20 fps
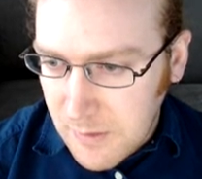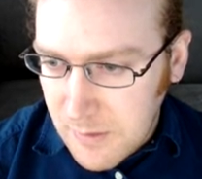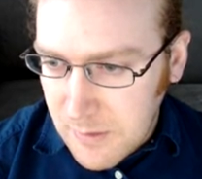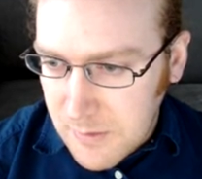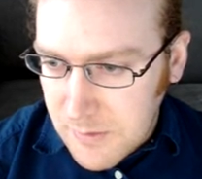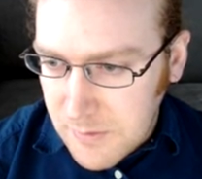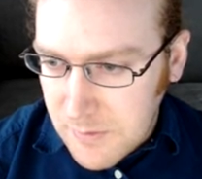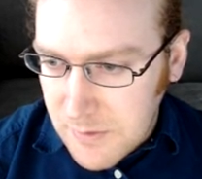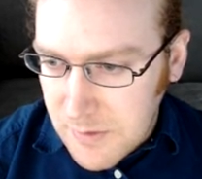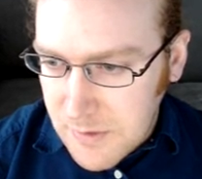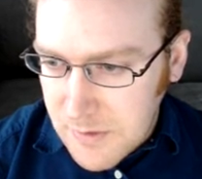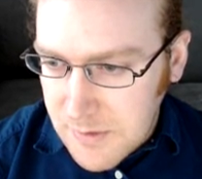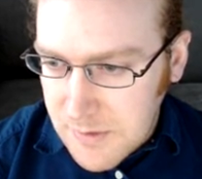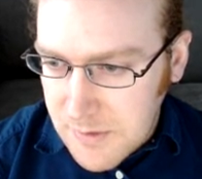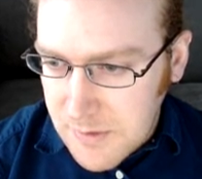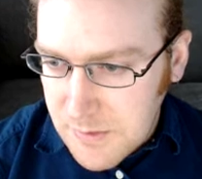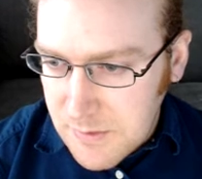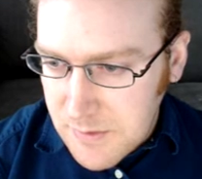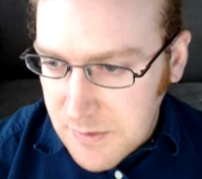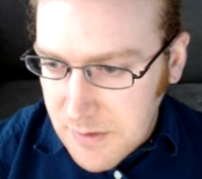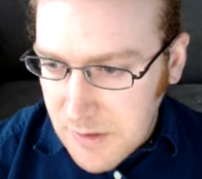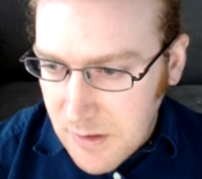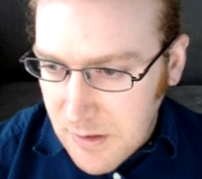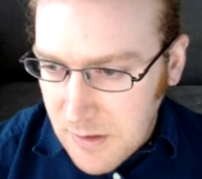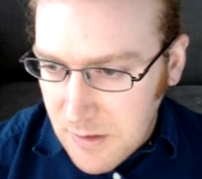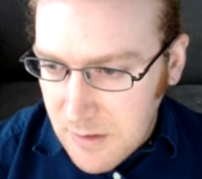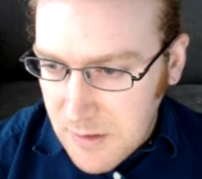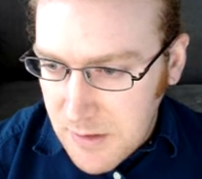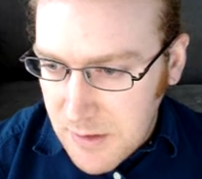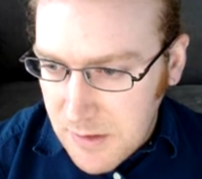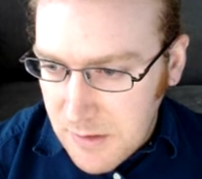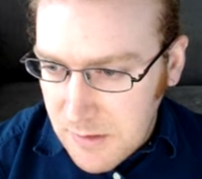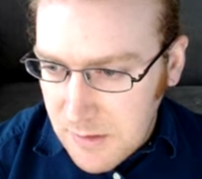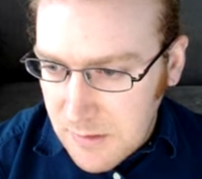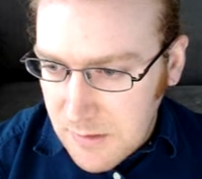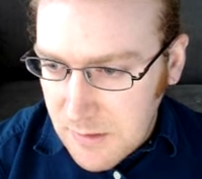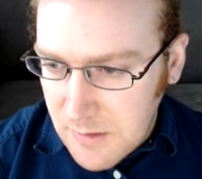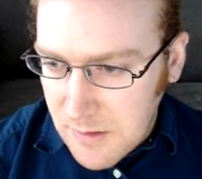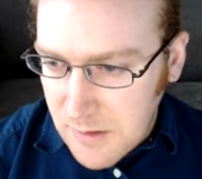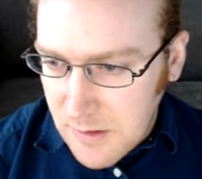Do this, you Atari,
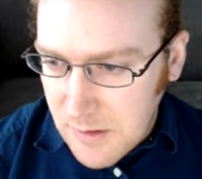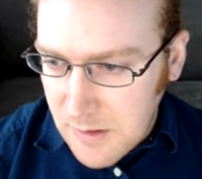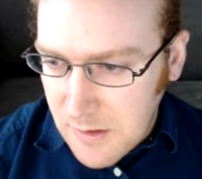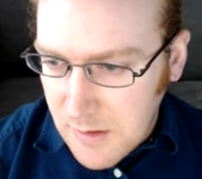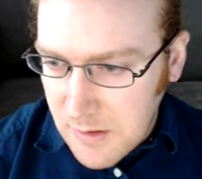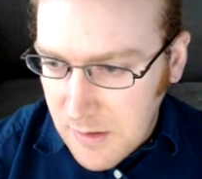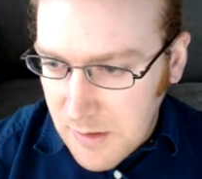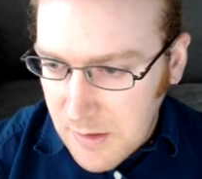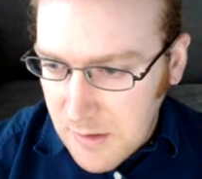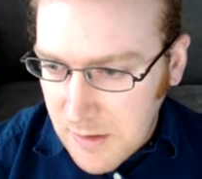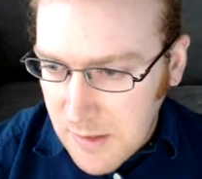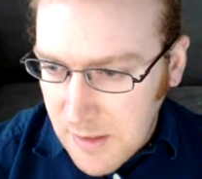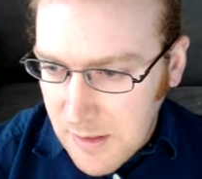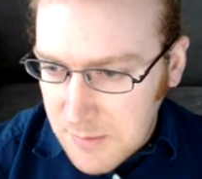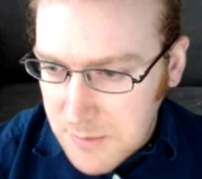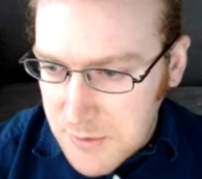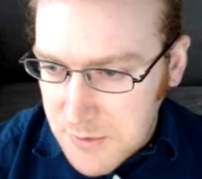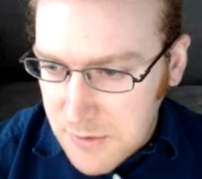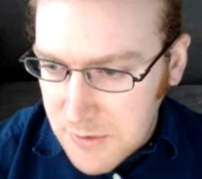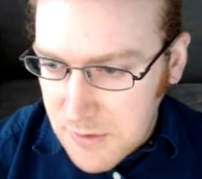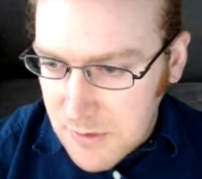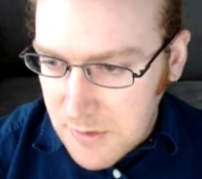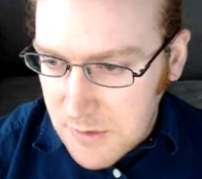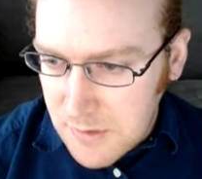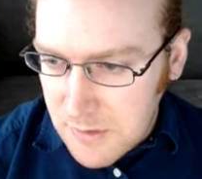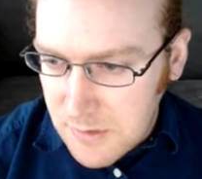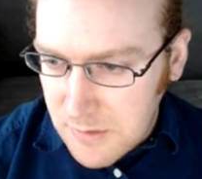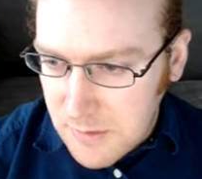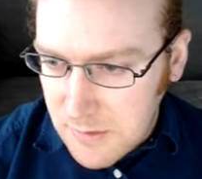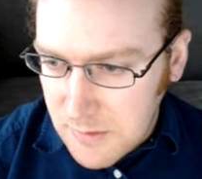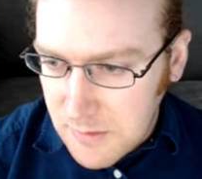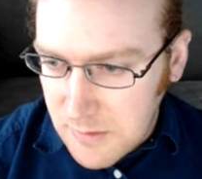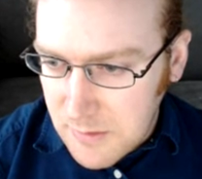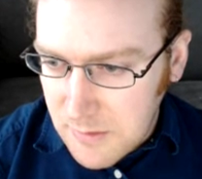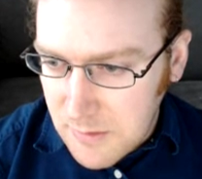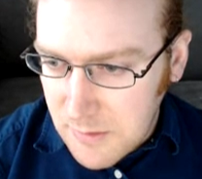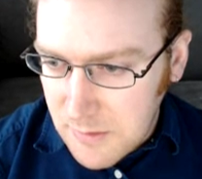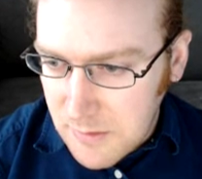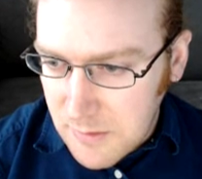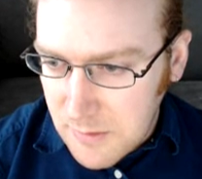I capture.
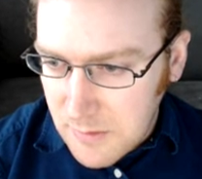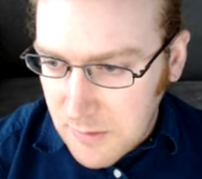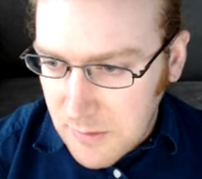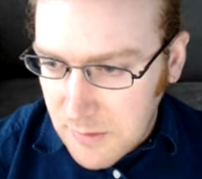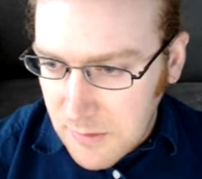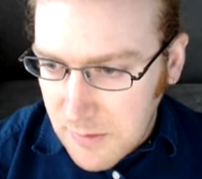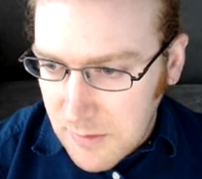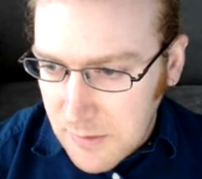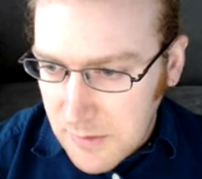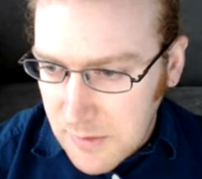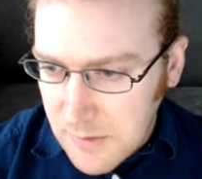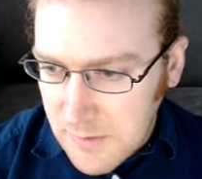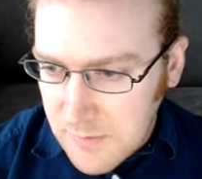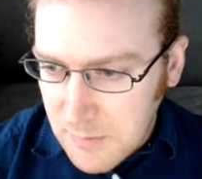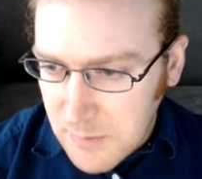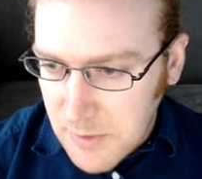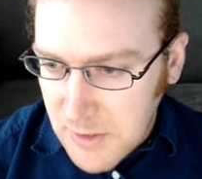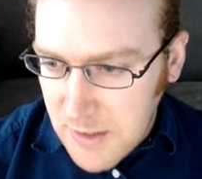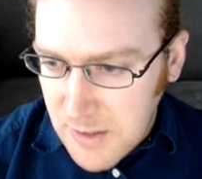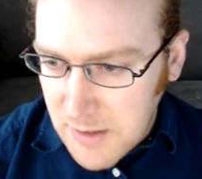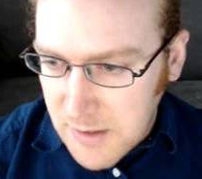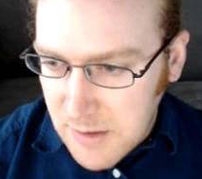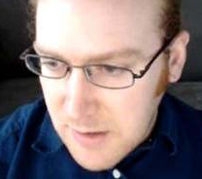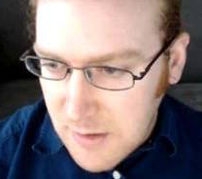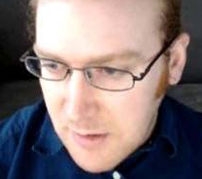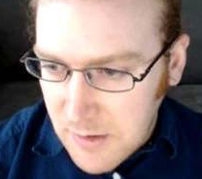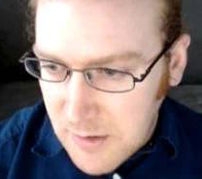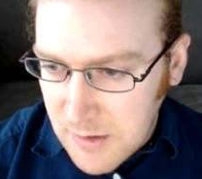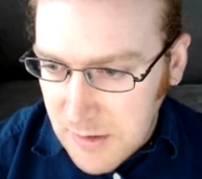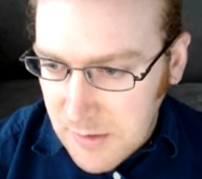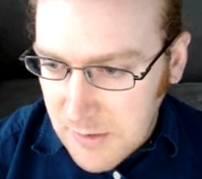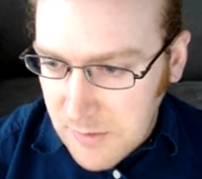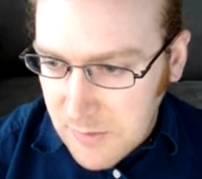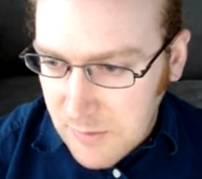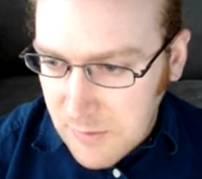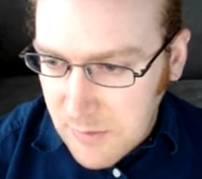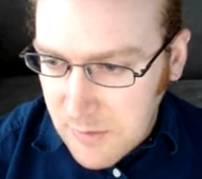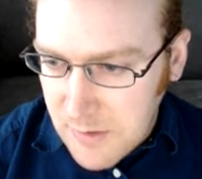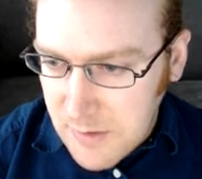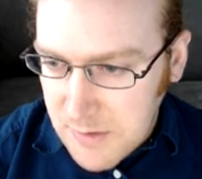You'd have to block here, I can do
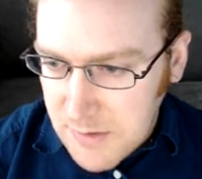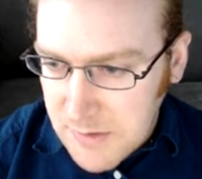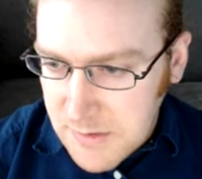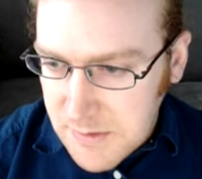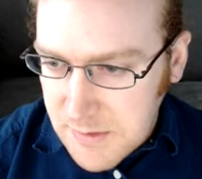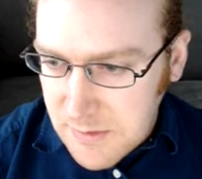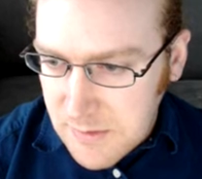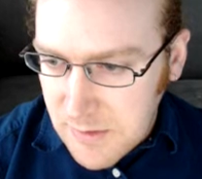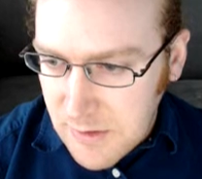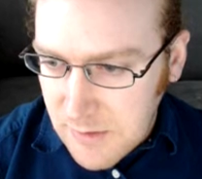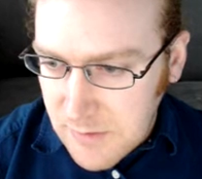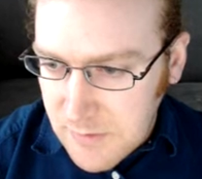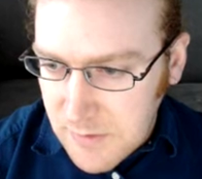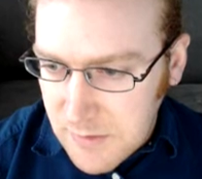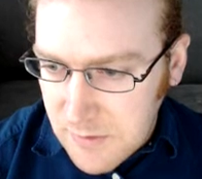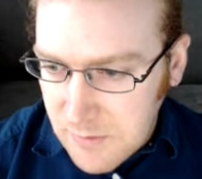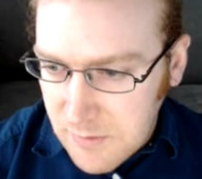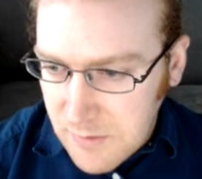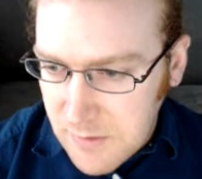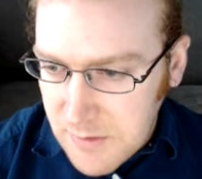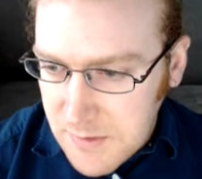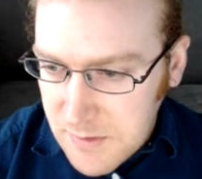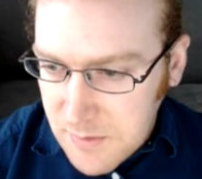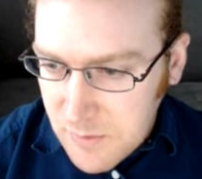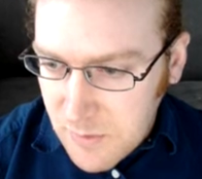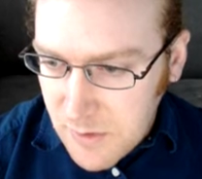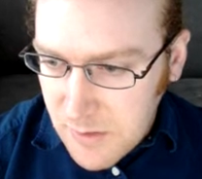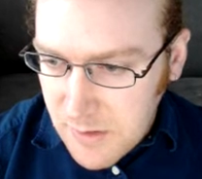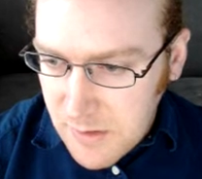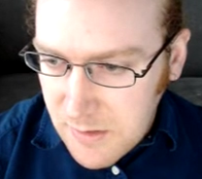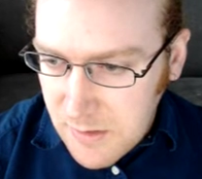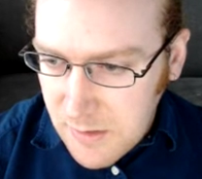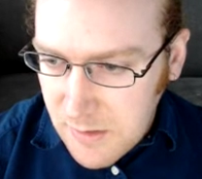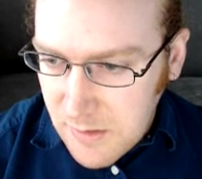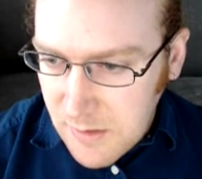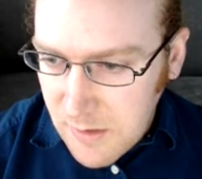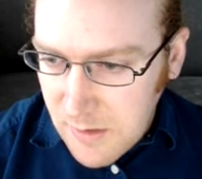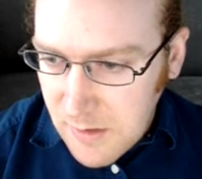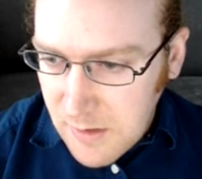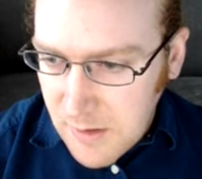this. You'd have to do this one.
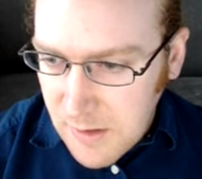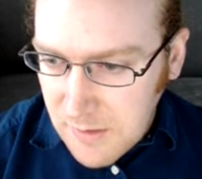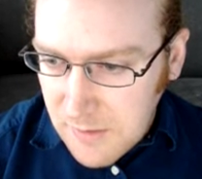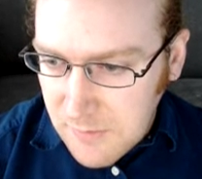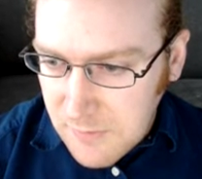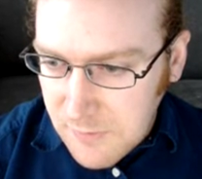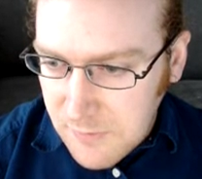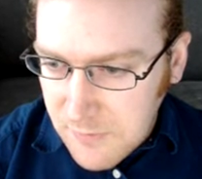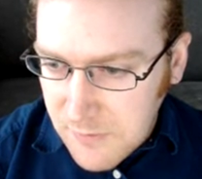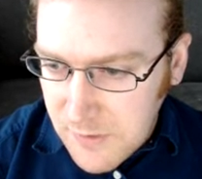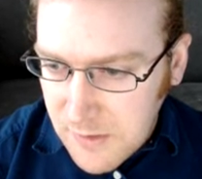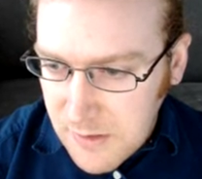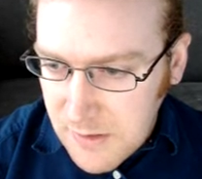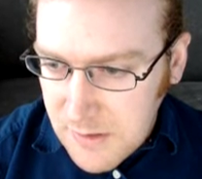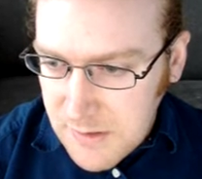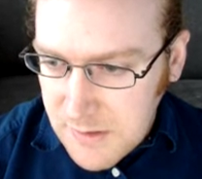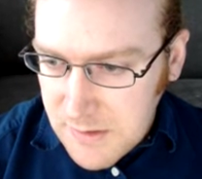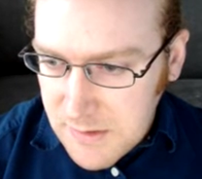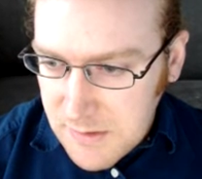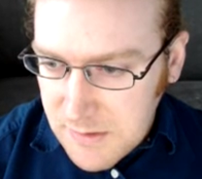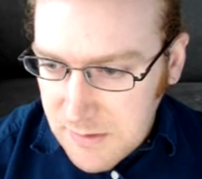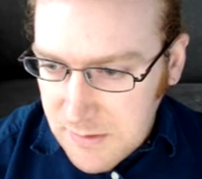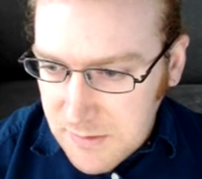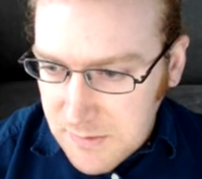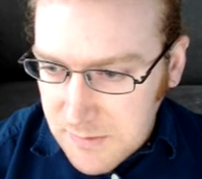I'd fix.